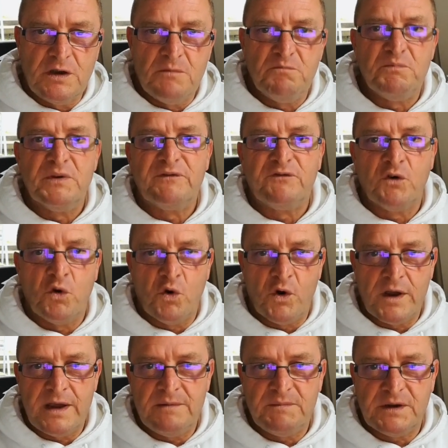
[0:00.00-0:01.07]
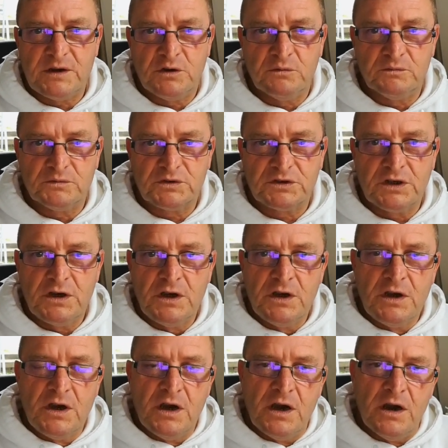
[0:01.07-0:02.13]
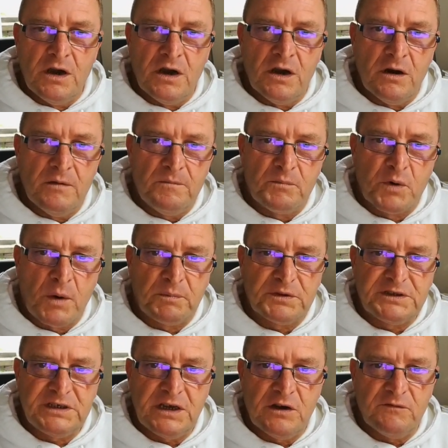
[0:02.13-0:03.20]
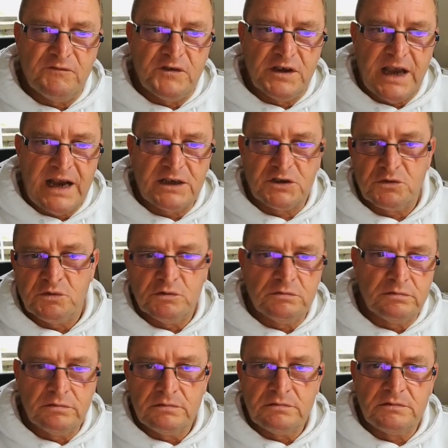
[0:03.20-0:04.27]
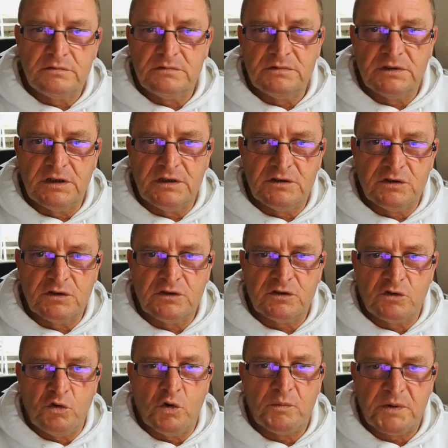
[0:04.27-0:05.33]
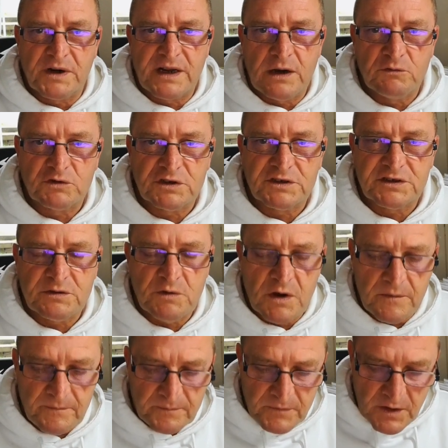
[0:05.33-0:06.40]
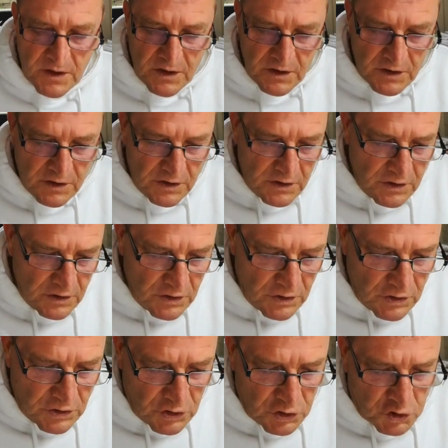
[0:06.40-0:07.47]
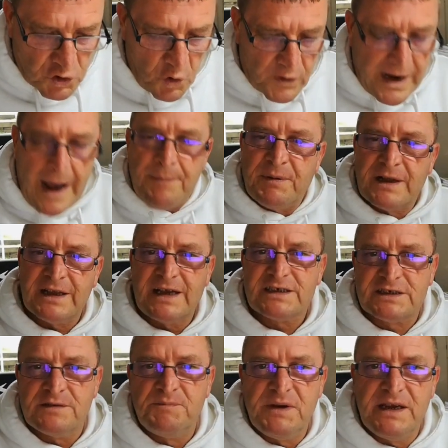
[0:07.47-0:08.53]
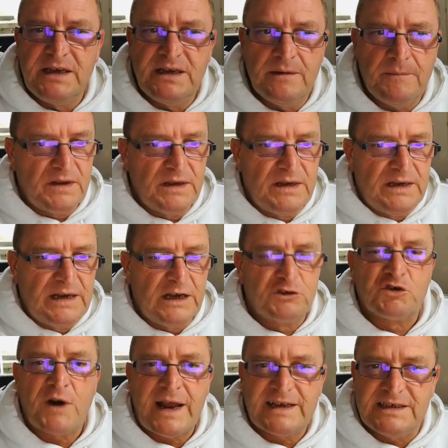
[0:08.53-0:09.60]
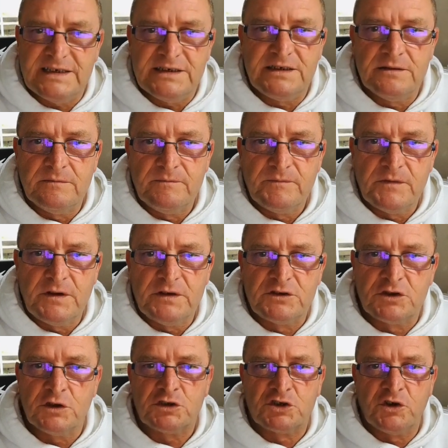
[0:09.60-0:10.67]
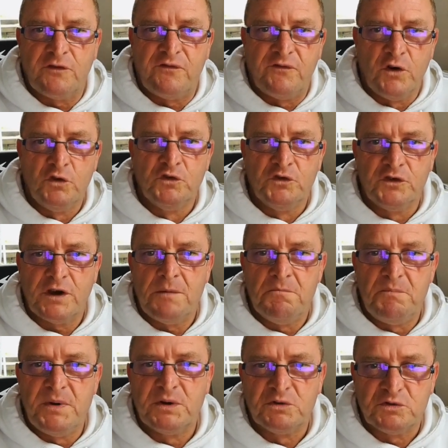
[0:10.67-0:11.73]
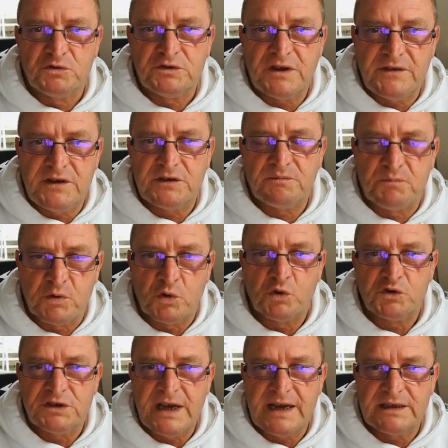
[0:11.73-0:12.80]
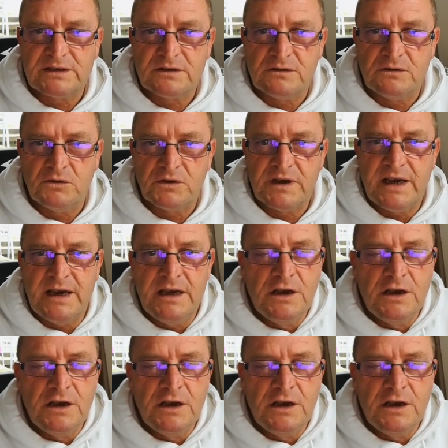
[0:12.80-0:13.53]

before it becomes property of the actual, the corporate council, as it were. So capital has to be attracted to fund and build this project. Okay.